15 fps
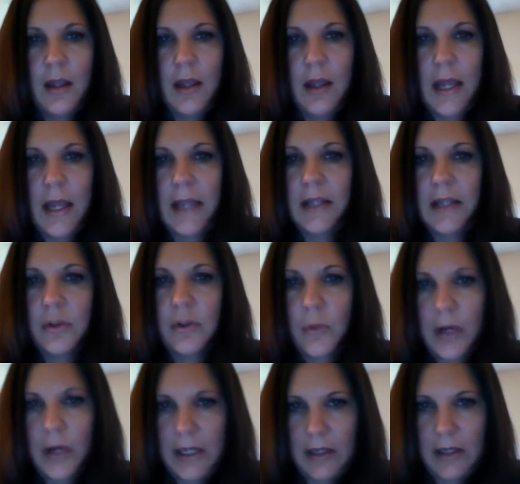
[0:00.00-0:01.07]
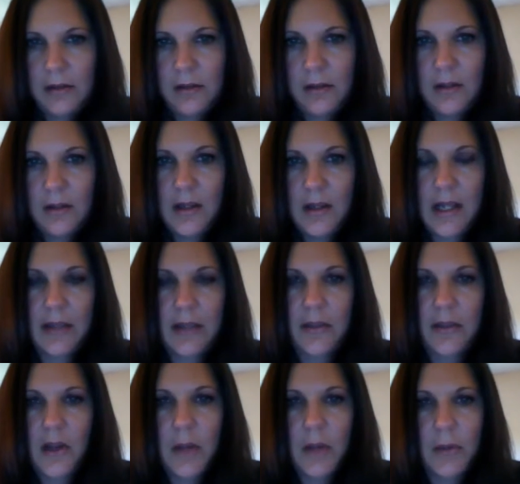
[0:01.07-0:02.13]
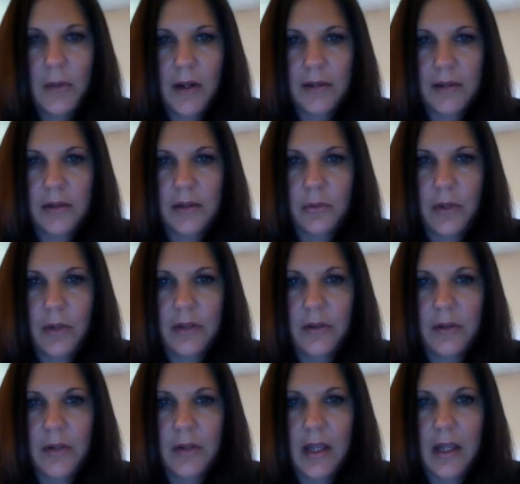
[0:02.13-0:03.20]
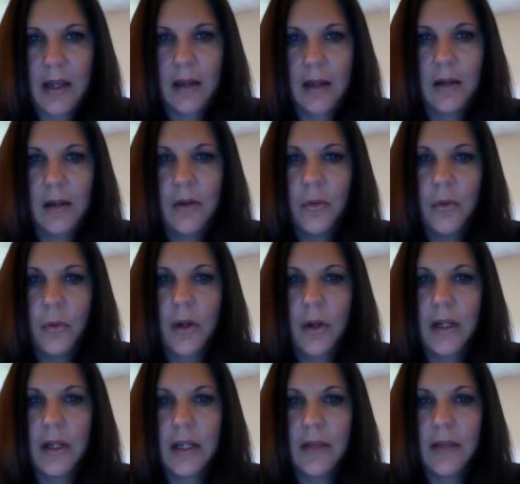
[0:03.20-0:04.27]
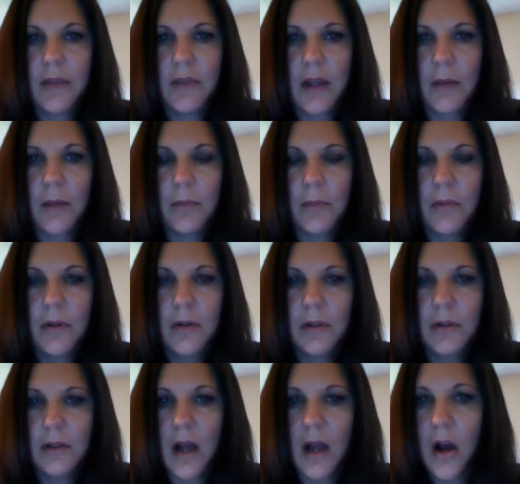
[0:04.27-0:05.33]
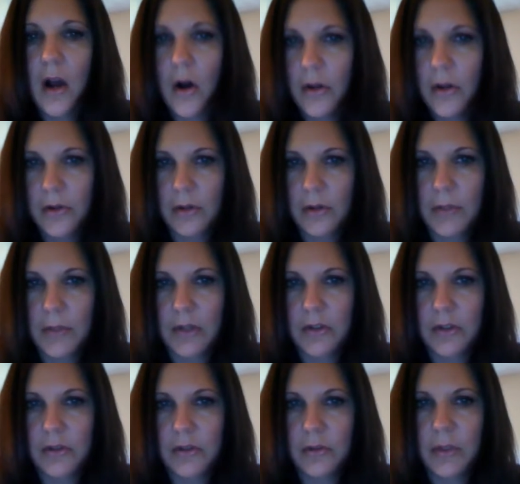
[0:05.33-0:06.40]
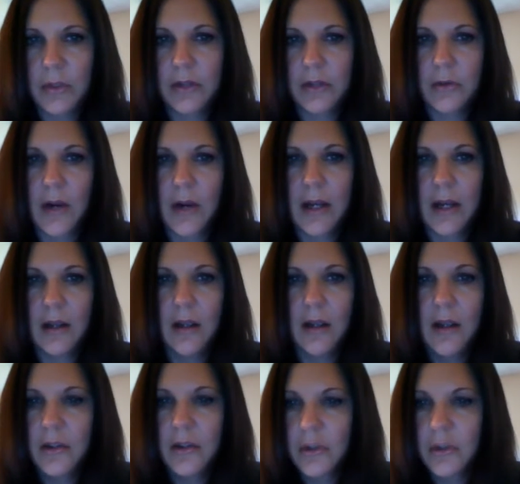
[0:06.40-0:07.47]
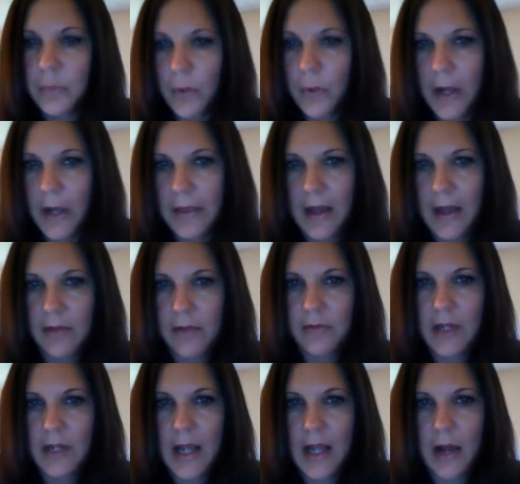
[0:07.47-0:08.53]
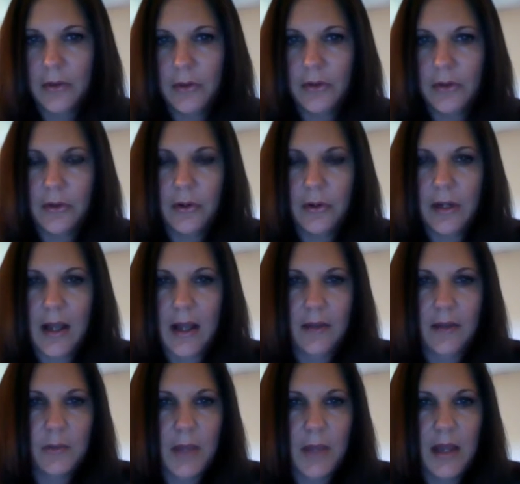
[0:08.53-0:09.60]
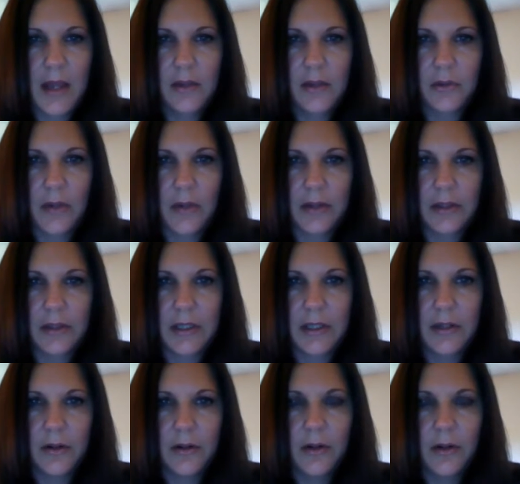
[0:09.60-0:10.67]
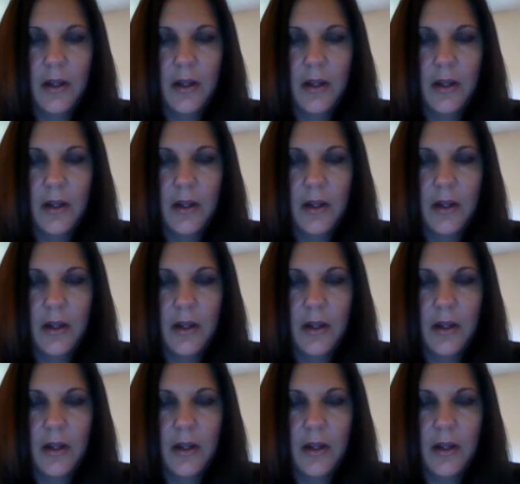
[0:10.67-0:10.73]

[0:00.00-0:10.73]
80-20, and the thought process was, okay, we're going to give them not all their commission so we can try to spread that fee out that they're going to have to pay us throughout the year.